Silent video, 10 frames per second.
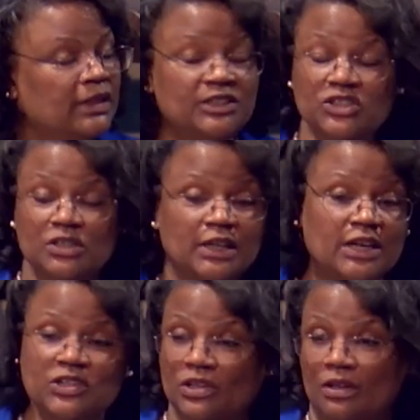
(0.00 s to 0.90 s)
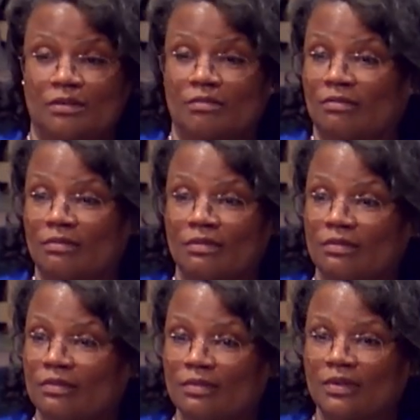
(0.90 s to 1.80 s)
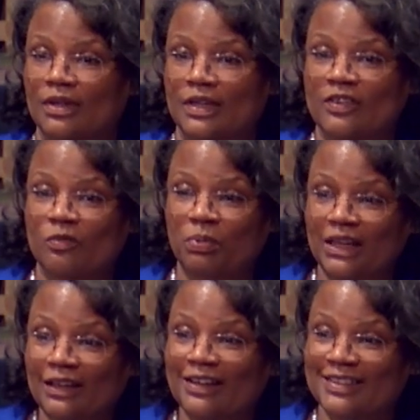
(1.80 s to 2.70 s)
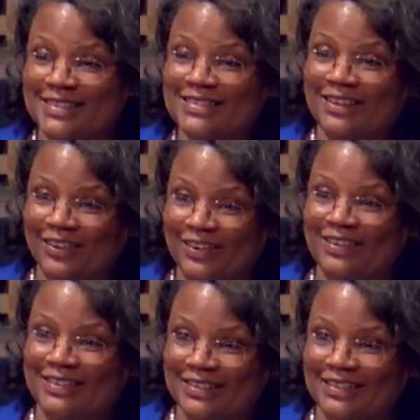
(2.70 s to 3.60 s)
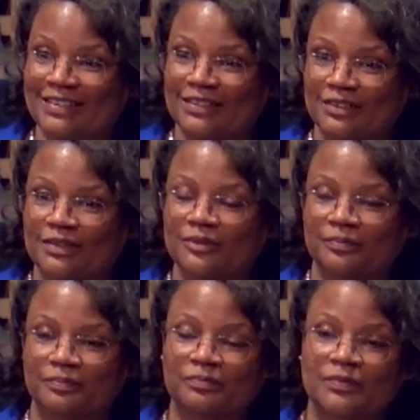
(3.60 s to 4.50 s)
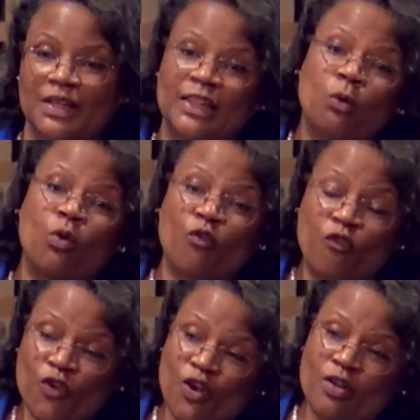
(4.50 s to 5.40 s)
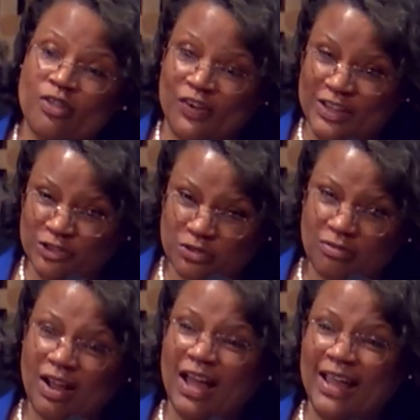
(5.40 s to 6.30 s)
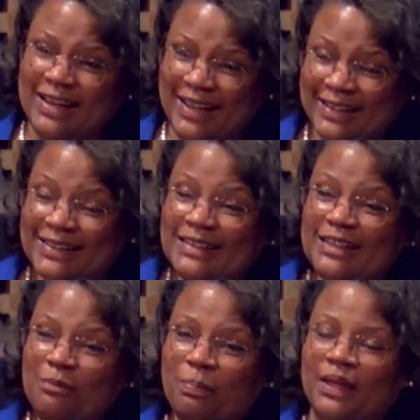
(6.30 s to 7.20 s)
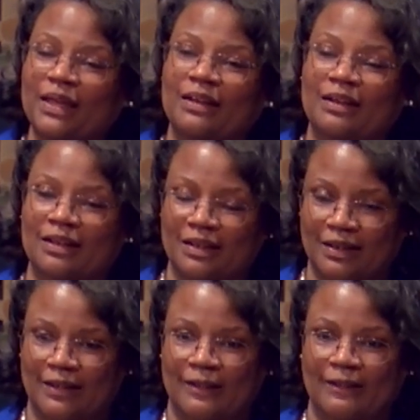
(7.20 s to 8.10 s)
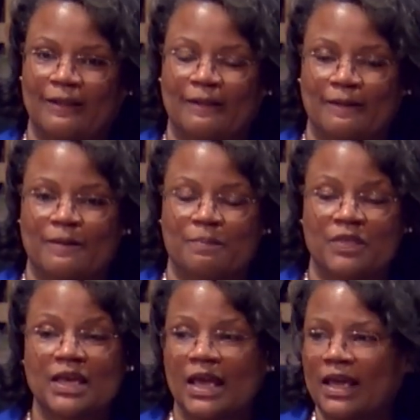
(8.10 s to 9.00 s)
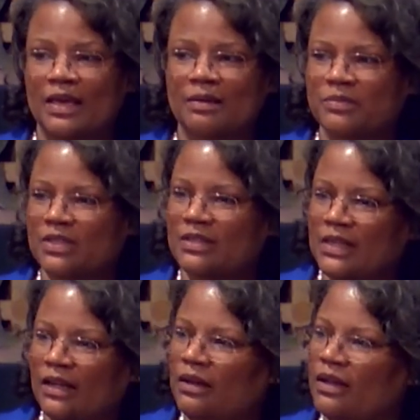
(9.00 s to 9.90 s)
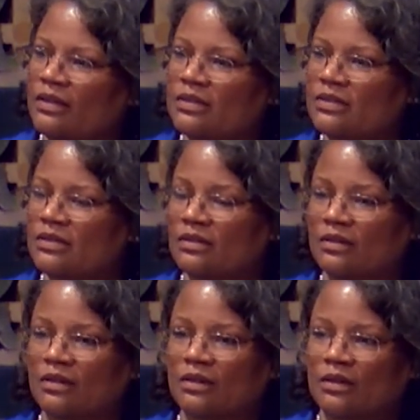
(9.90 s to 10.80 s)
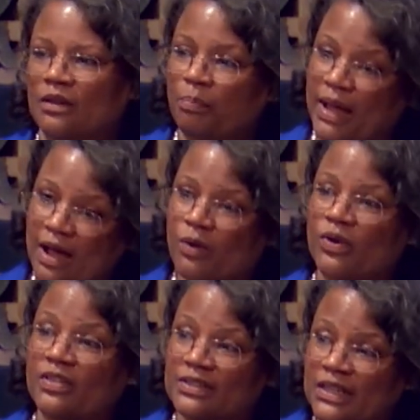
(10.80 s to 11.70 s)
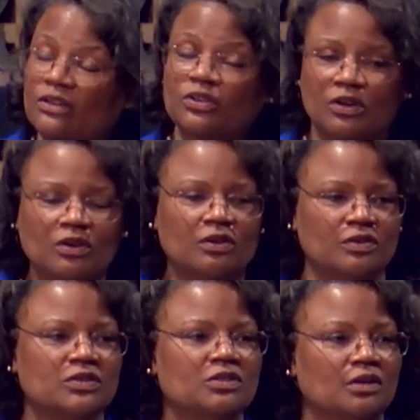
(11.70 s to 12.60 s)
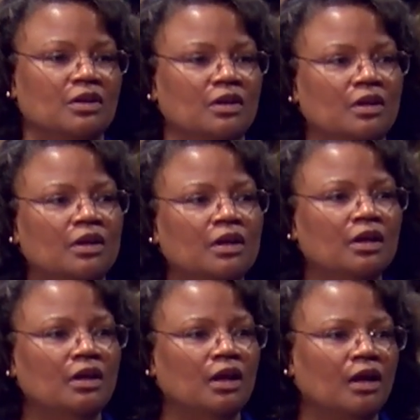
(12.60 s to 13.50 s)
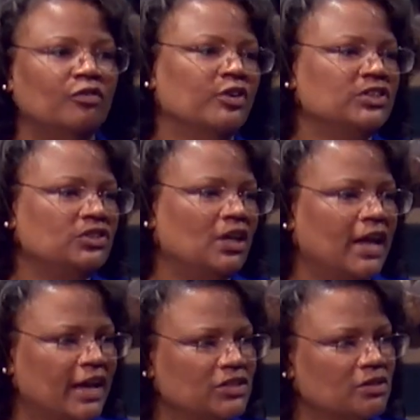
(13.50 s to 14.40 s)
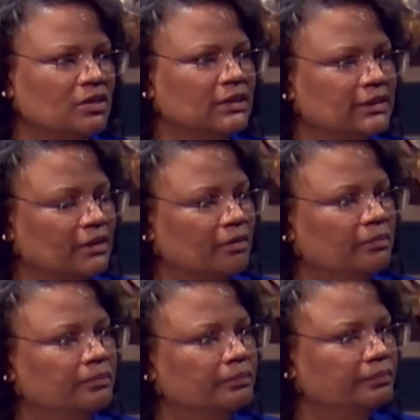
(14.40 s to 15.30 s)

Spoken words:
legislation is being considered that will further enshrine and deepen the aims, the tenets, the power, the tentacles of Christian nationalism.